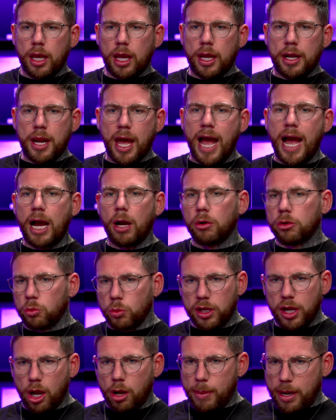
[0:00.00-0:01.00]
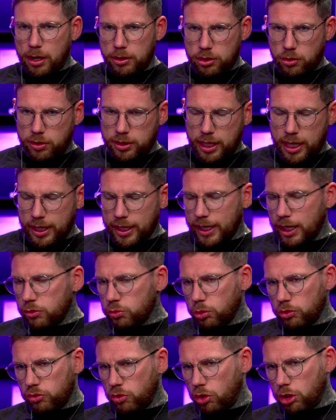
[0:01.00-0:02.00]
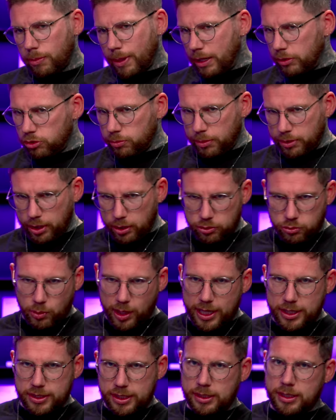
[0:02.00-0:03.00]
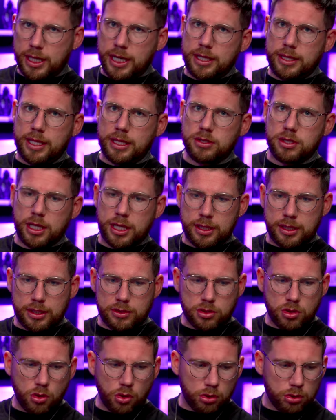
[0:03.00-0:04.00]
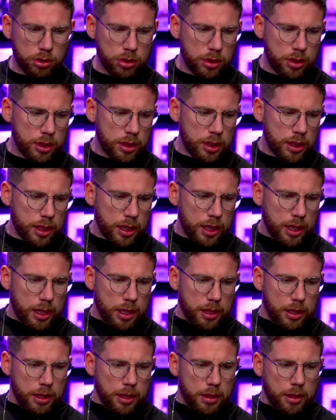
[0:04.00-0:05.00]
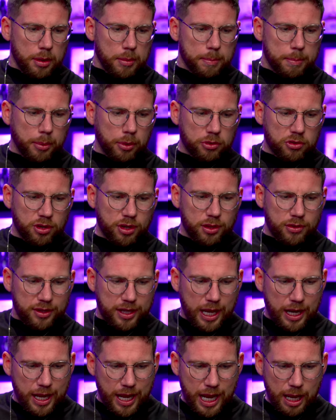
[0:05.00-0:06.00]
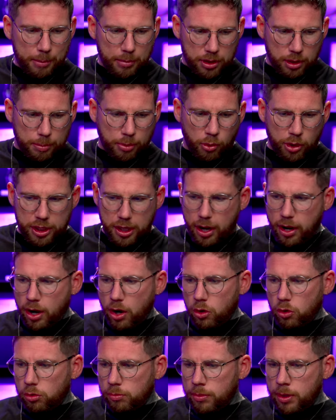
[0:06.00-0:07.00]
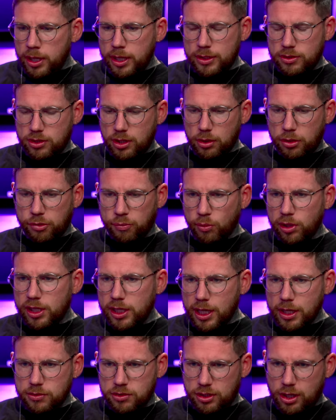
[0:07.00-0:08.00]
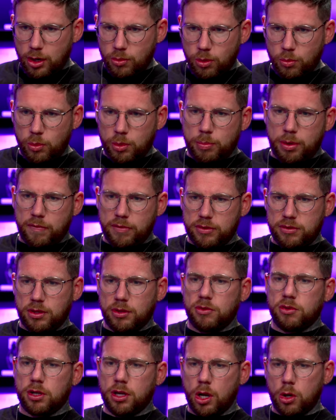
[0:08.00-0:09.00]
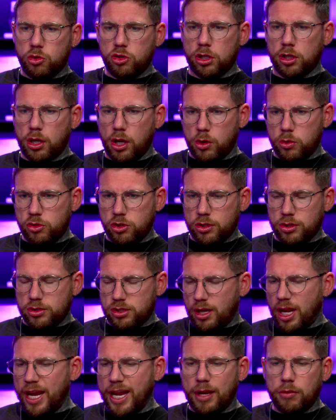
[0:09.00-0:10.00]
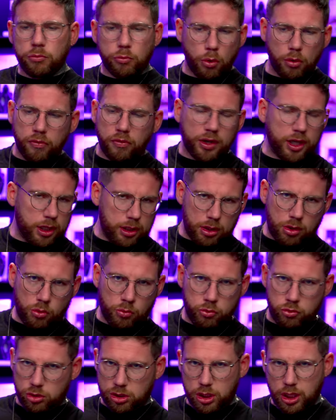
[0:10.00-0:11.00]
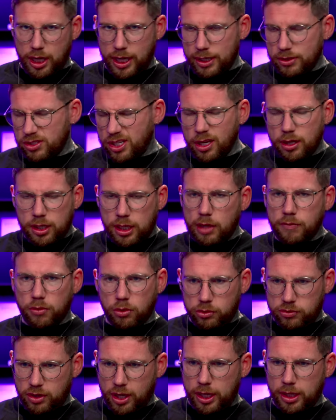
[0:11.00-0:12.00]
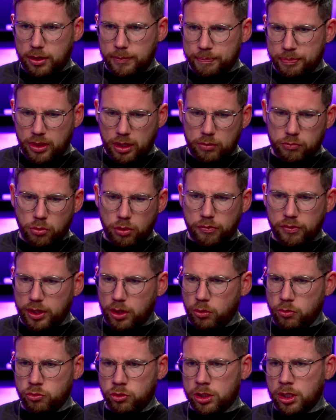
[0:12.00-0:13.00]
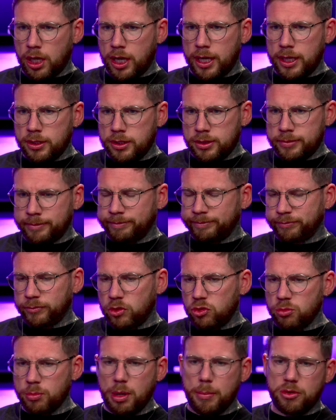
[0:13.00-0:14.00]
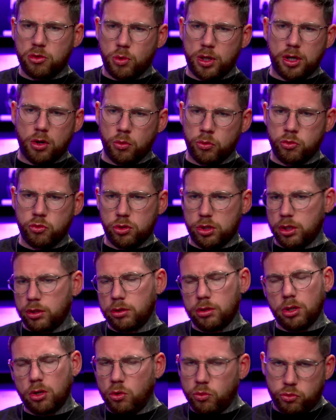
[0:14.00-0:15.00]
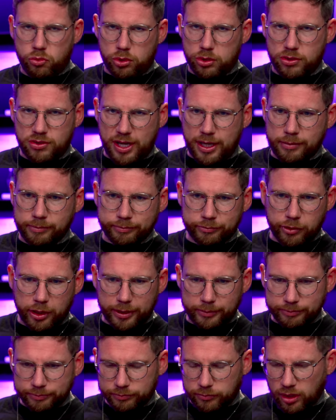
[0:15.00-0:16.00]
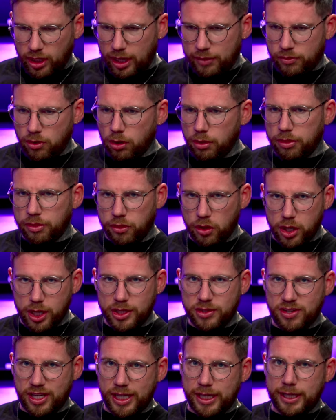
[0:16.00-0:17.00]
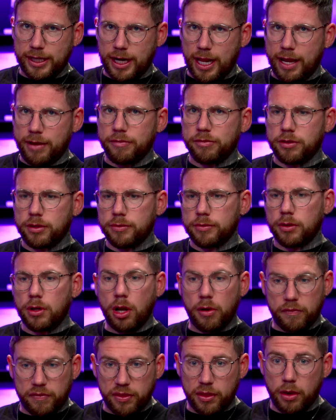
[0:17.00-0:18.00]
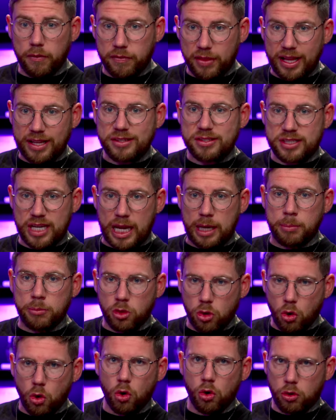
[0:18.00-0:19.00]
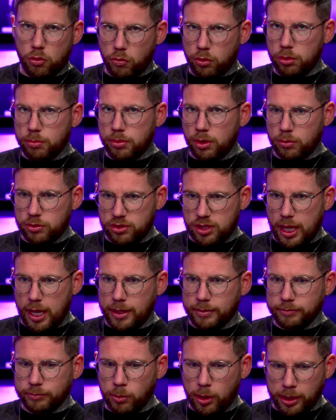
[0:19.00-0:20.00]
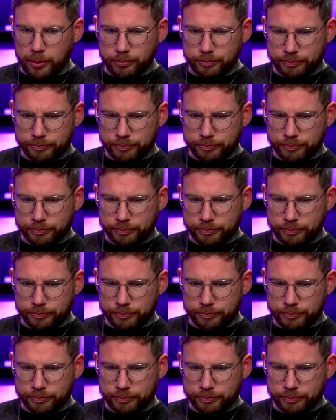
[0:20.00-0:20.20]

And how do we go about doing that? And I guess we'll talk about some of those ways in this call. But to kind of hammer the point at home is that 3 years ago when we pivoted to coaching coaches, I had roughly 100 clients, give or take, roughly 100 clients. Somewhere between 100 and 110, right? I've got 13 left of that same core group that was there, right?